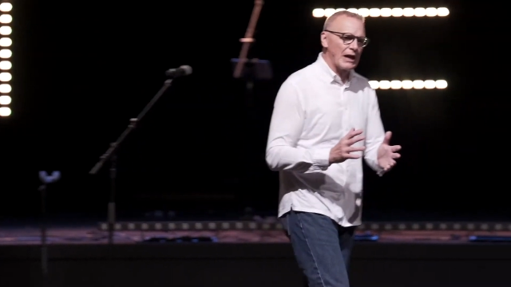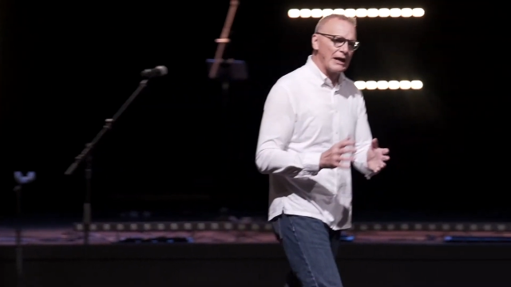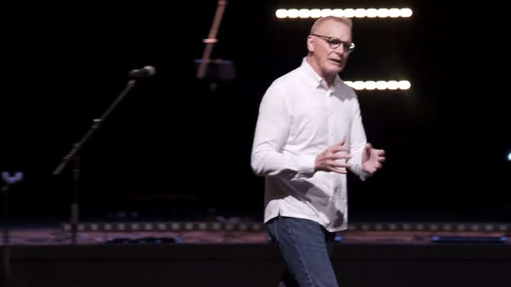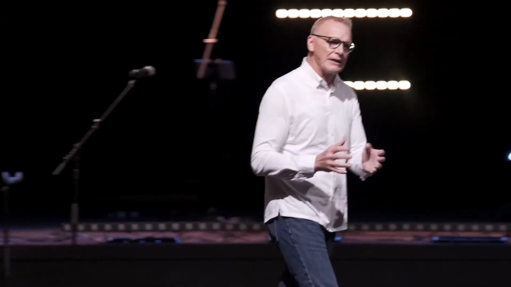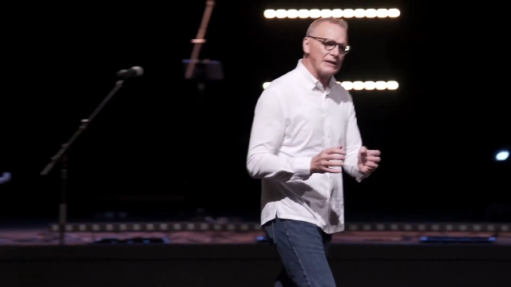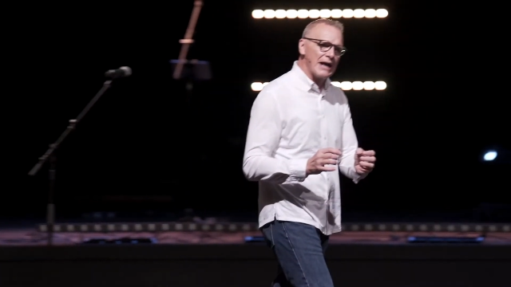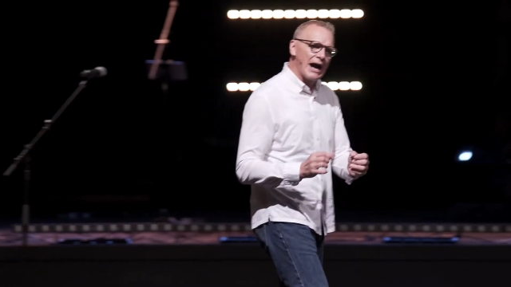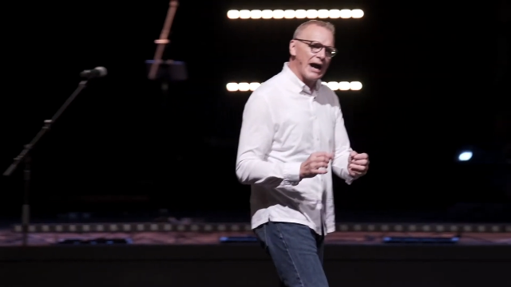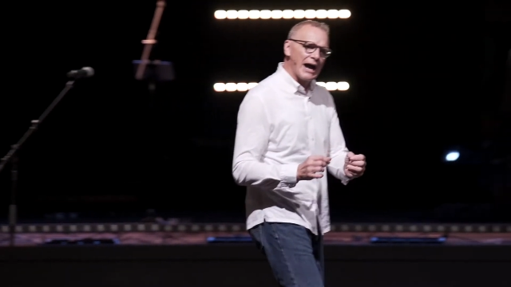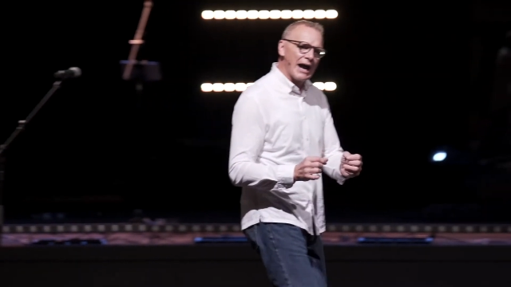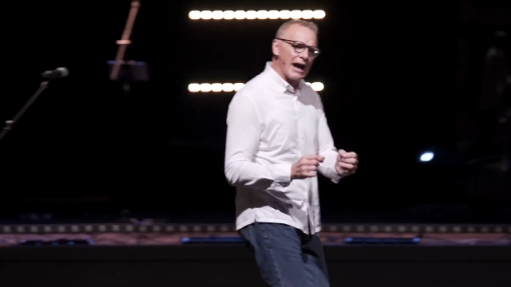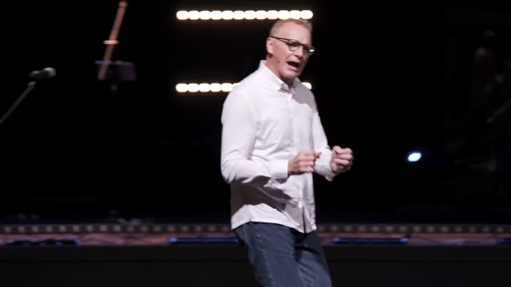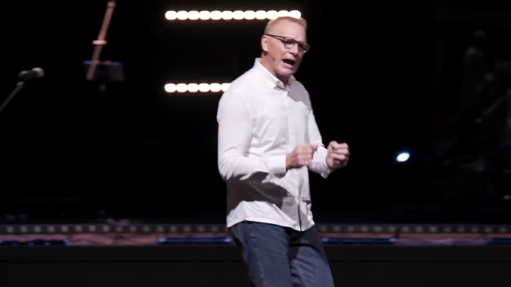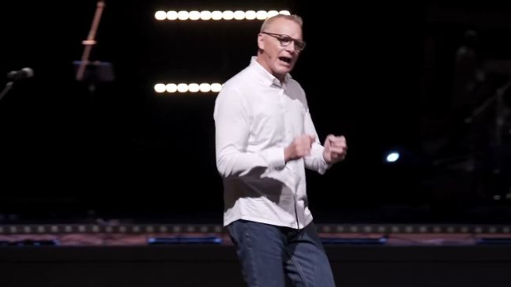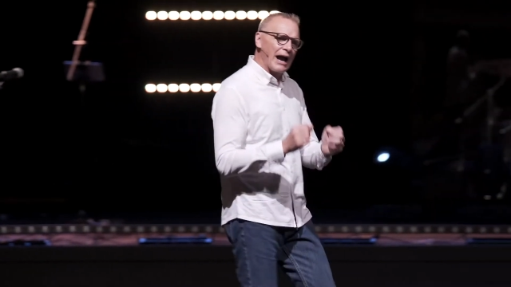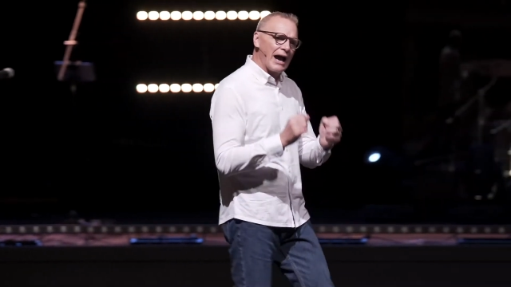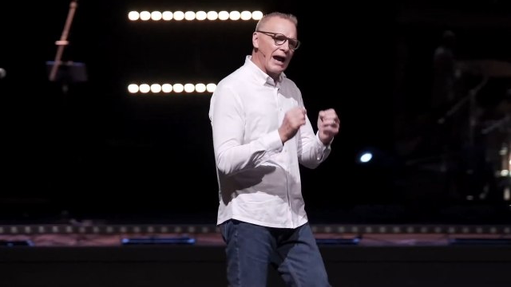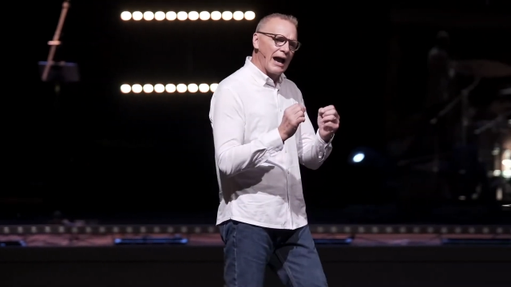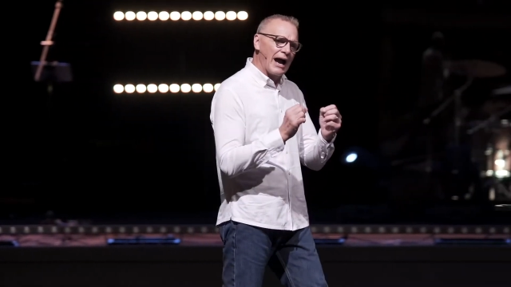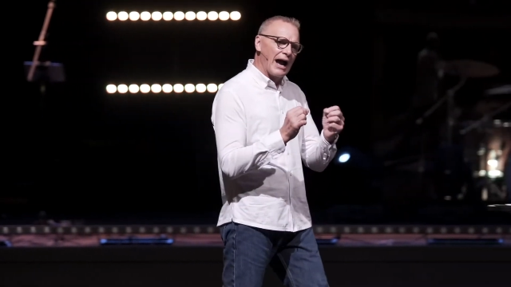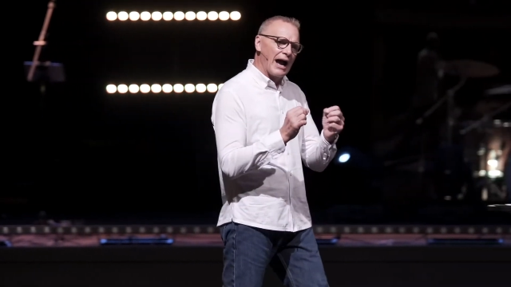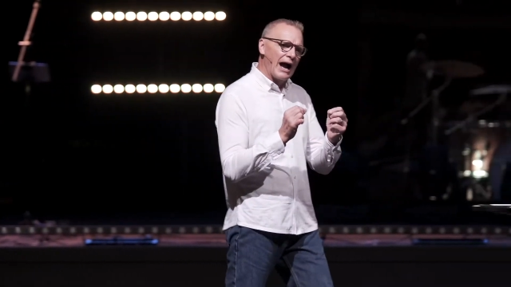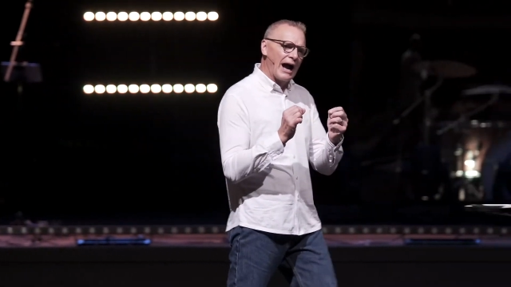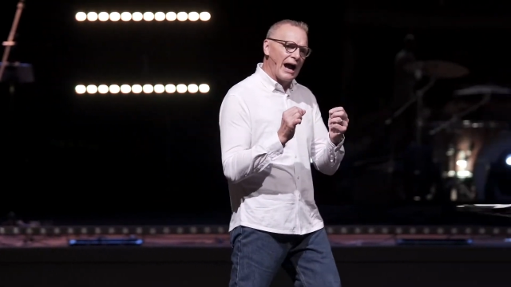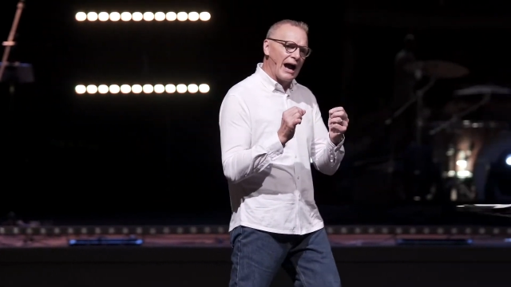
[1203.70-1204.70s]
I,
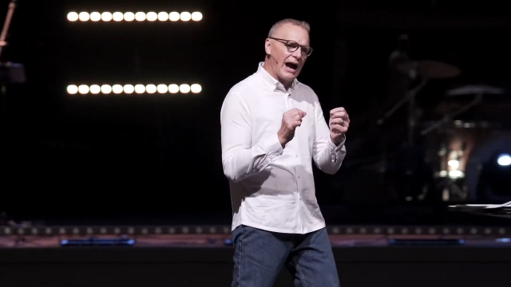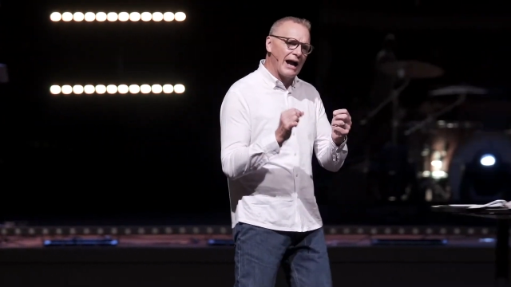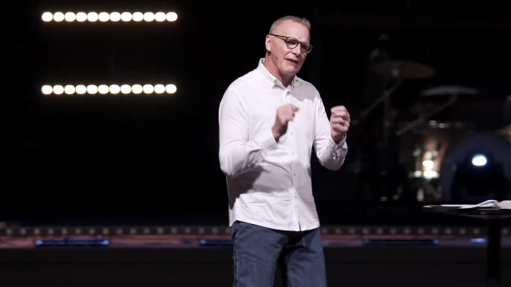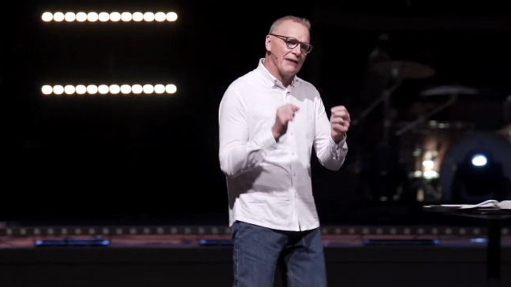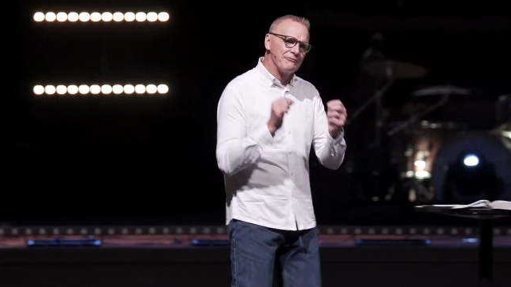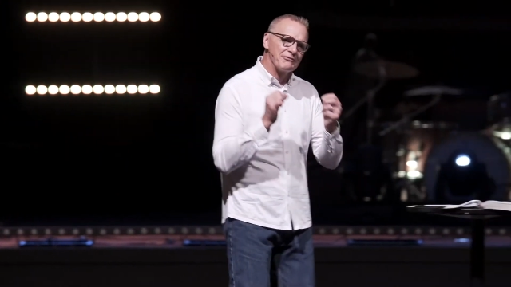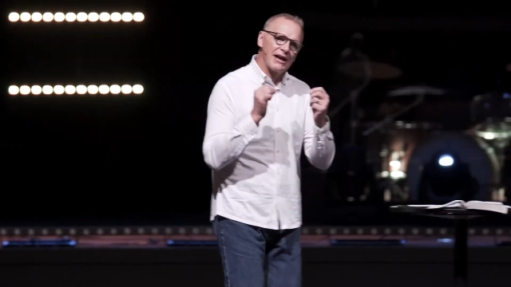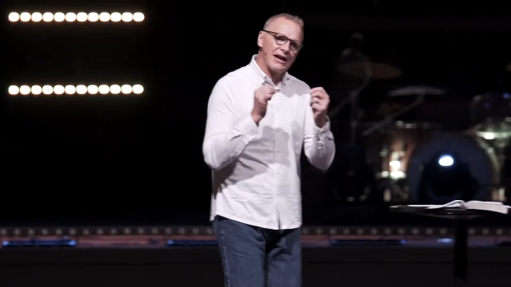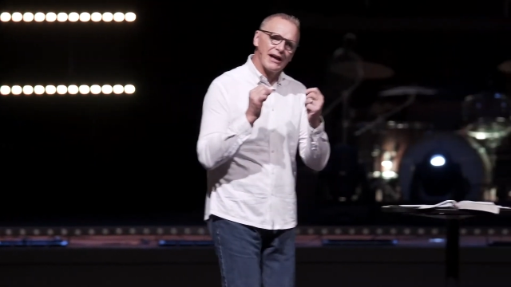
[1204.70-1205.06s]
I've